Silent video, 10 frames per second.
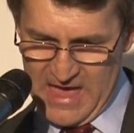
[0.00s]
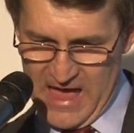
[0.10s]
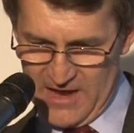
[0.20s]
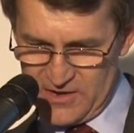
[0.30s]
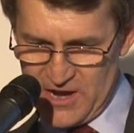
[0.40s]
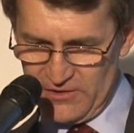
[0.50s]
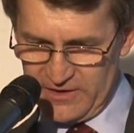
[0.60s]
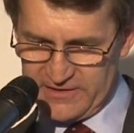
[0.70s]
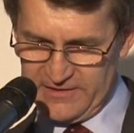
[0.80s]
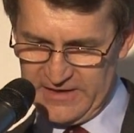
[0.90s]
And I
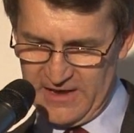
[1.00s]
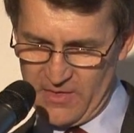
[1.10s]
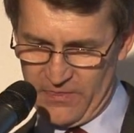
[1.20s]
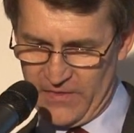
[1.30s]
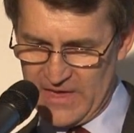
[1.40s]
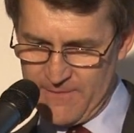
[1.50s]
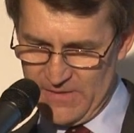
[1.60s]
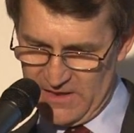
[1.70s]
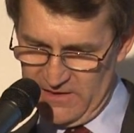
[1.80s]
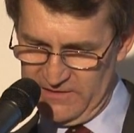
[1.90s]
notice this year the theme
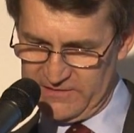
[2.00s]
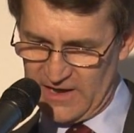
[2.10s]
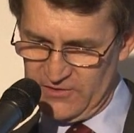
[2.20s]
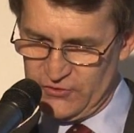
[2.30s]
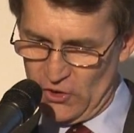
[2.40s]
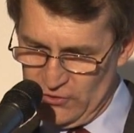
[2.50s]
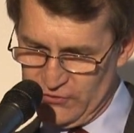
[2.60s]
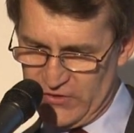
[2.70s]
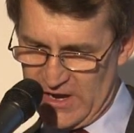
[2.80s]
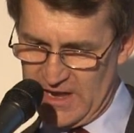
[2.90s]
is
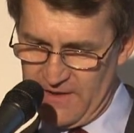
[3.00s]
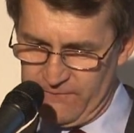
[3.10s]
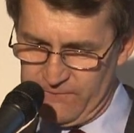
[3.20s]
Dolce